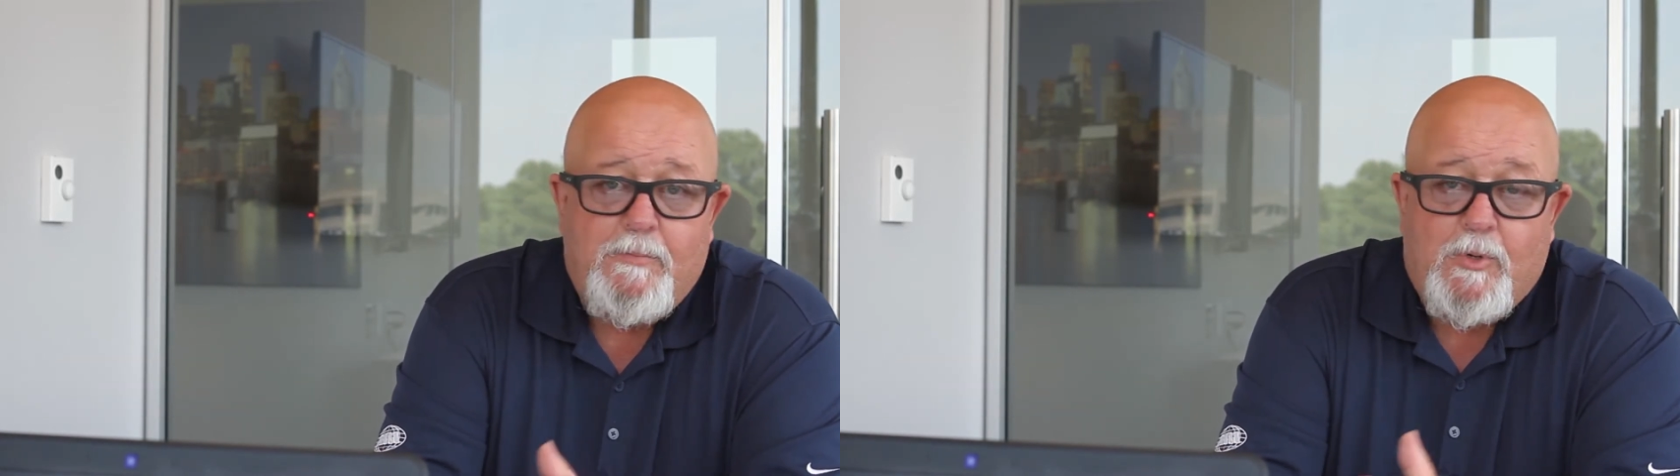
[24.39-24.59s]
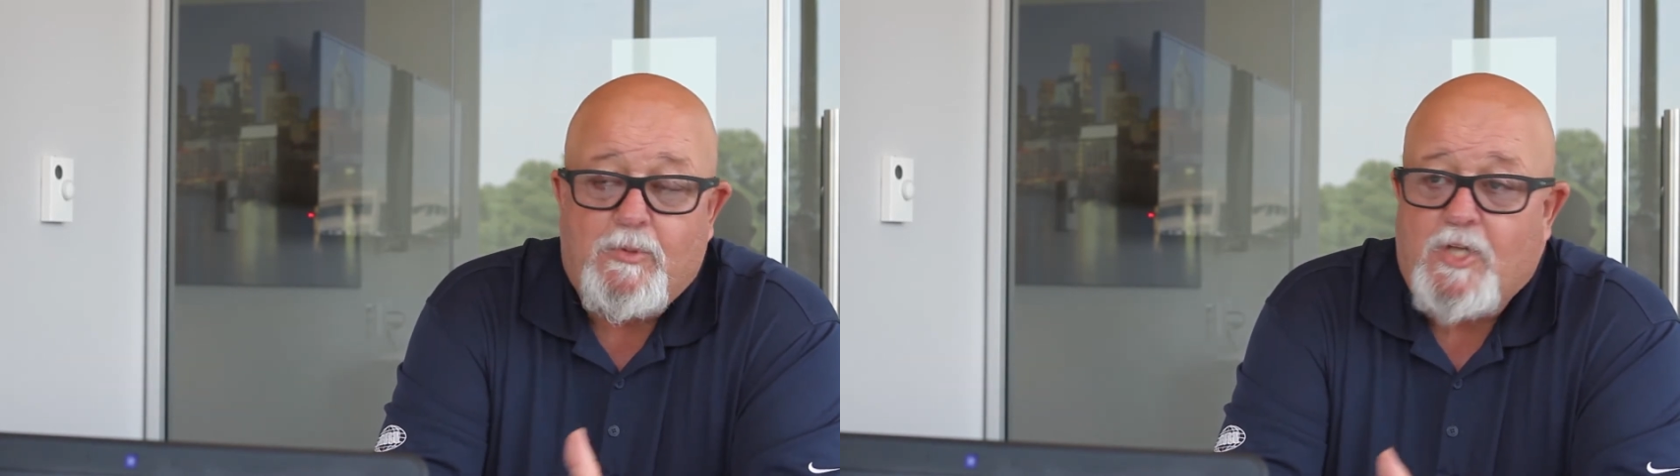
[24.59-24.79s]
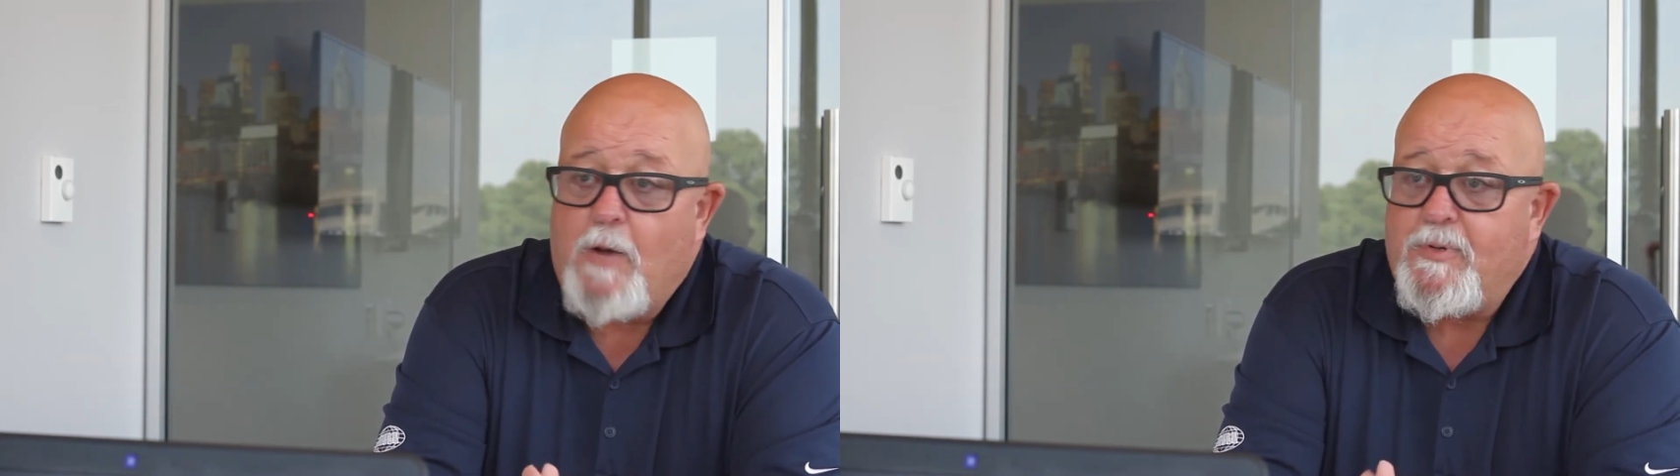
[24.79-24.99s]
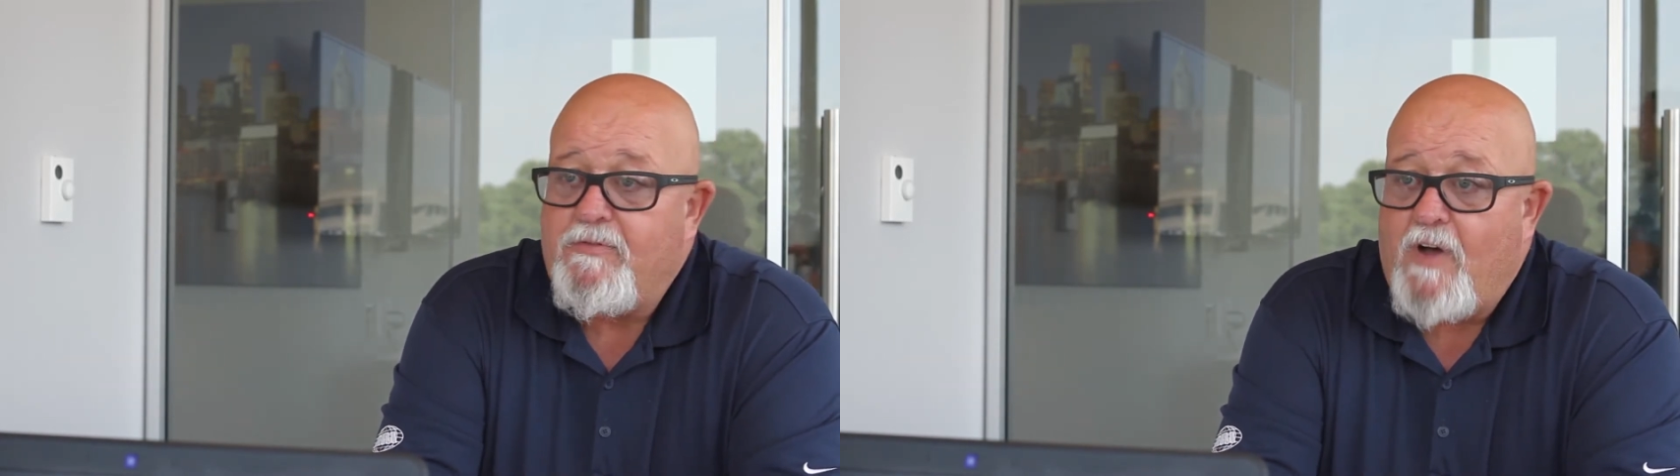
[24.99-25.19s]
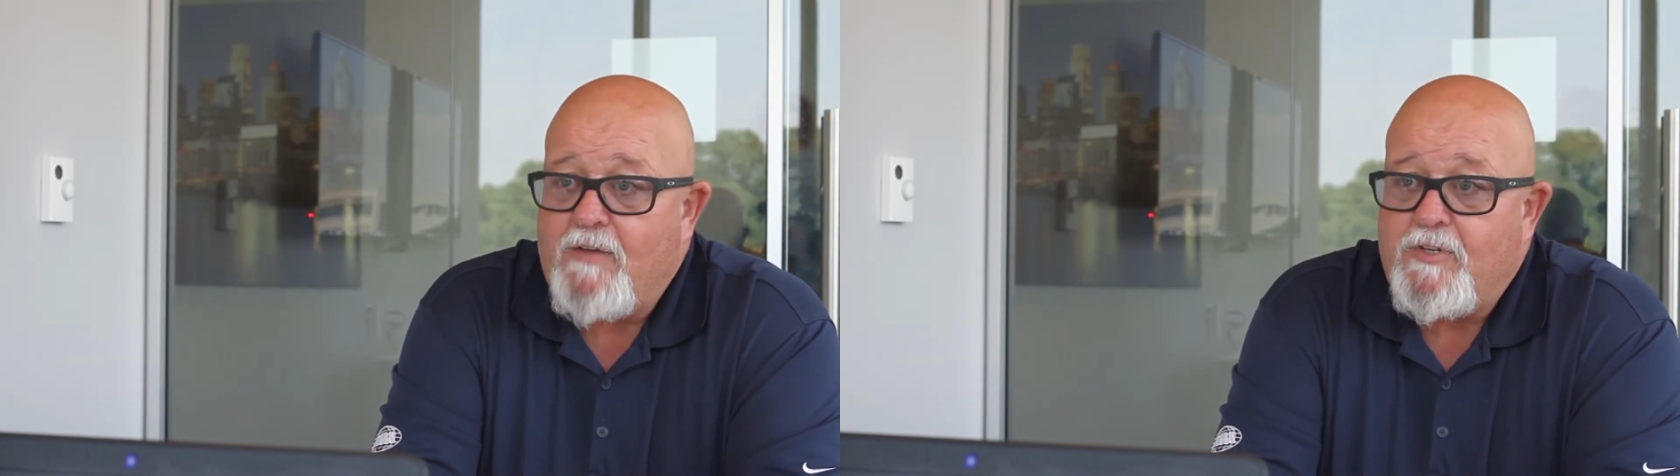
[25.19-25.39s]
been with the company
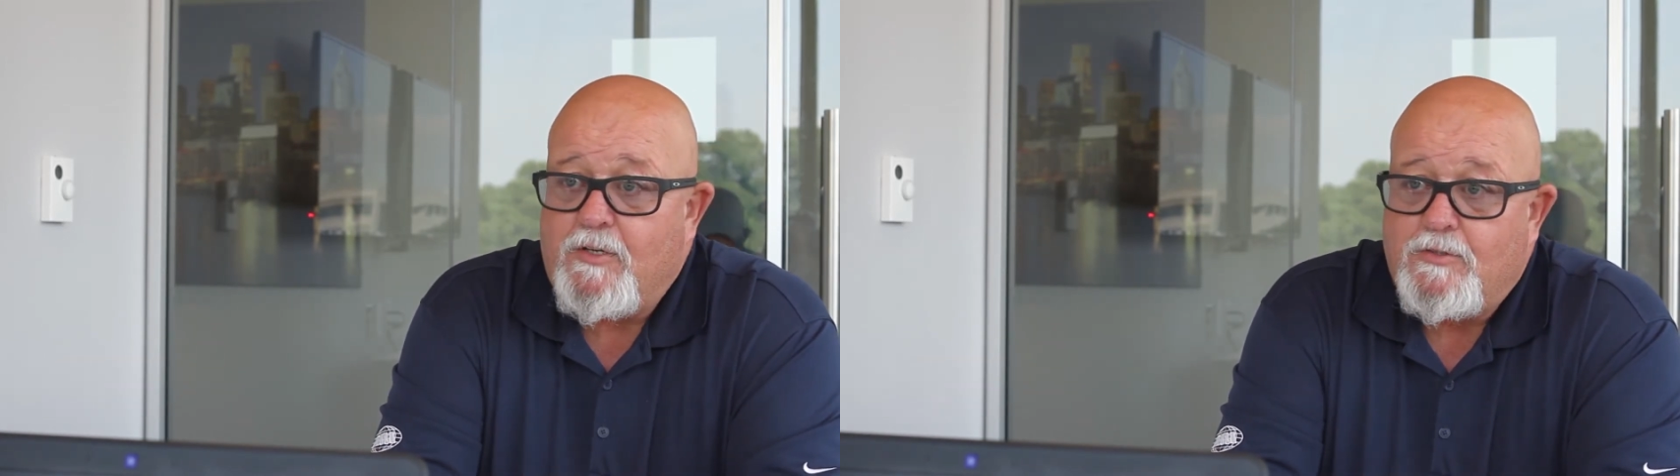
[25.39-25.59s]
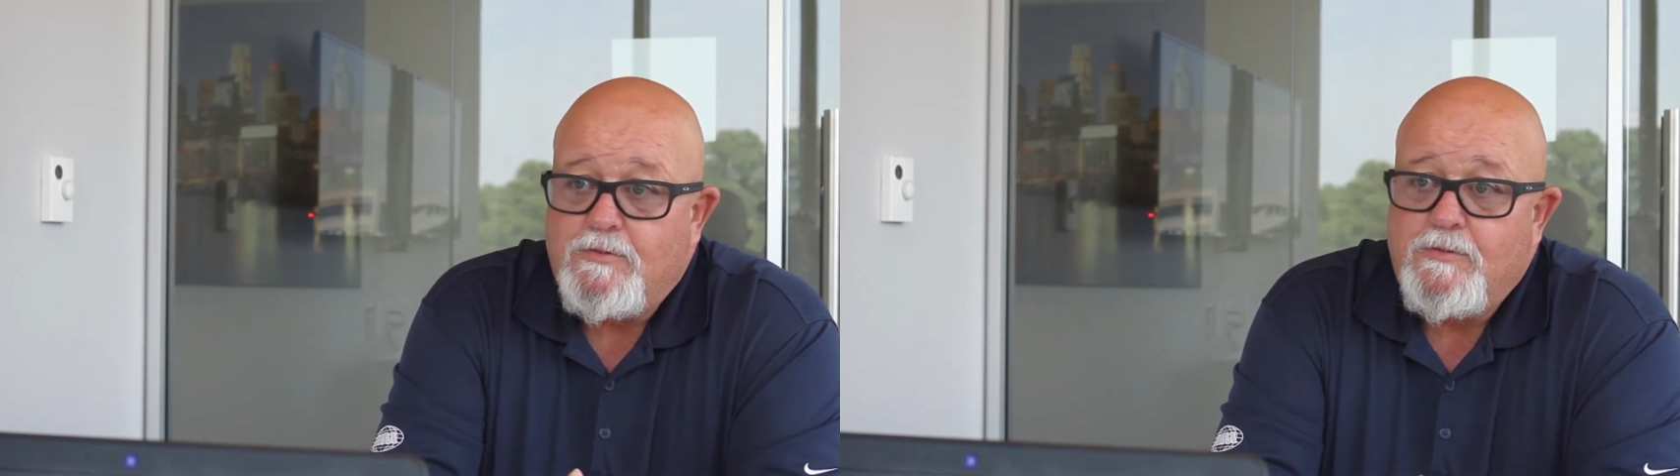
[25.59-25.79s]
5 years.